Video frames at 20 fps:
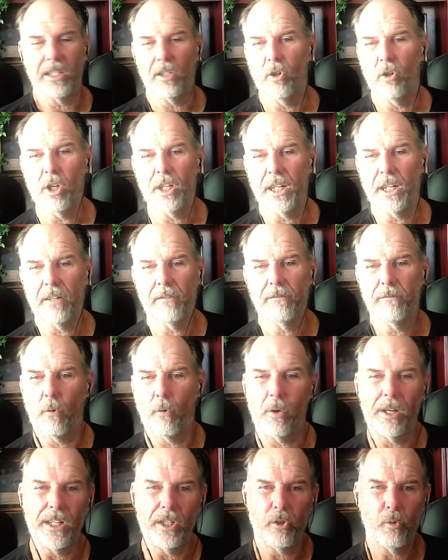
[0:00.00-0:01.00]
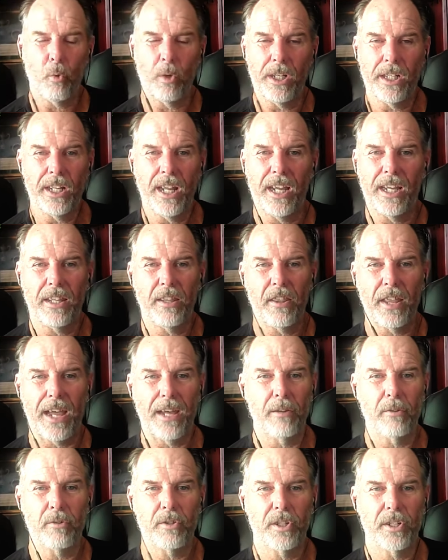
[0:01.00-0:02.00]
and looking for a
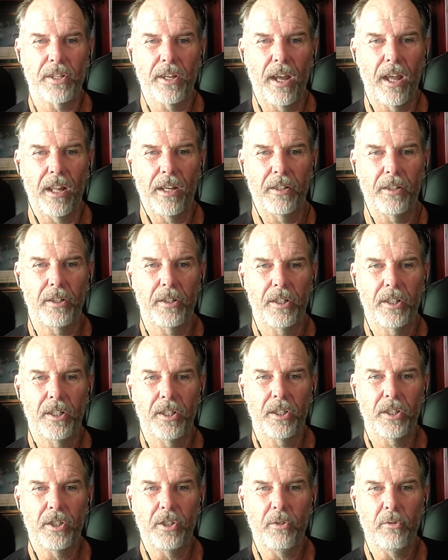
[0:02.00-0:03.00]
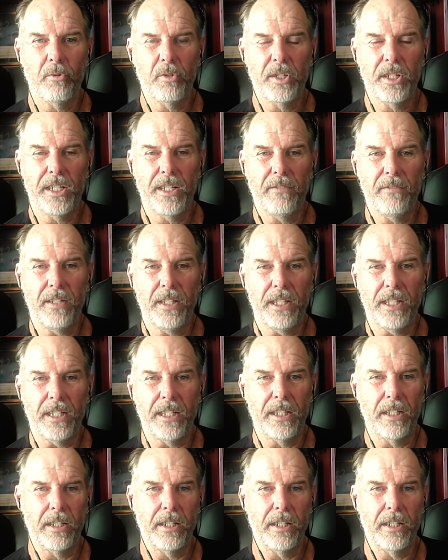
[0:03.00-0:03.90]
$29,000 used EV.